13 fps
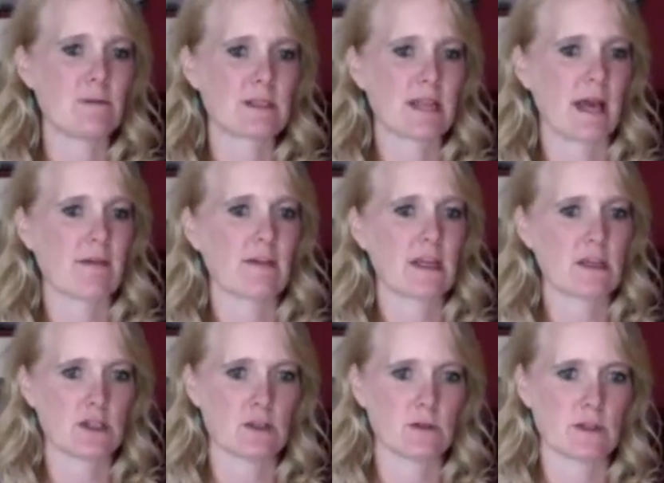was having
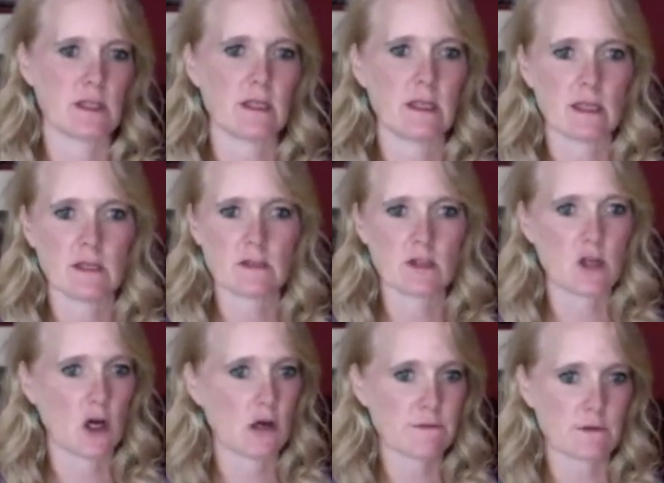issues, he is a
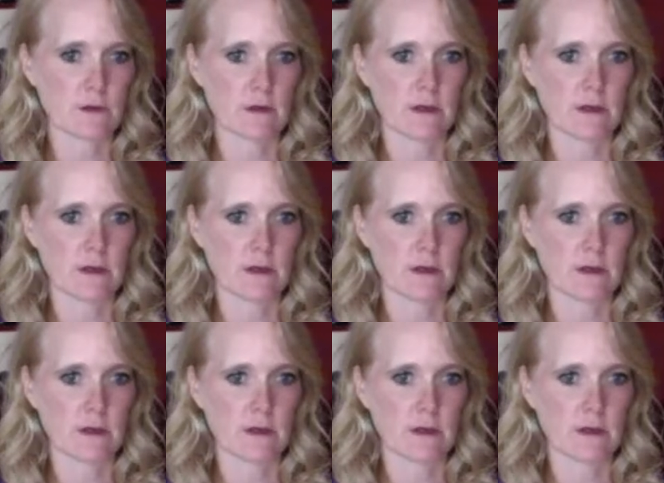golfer.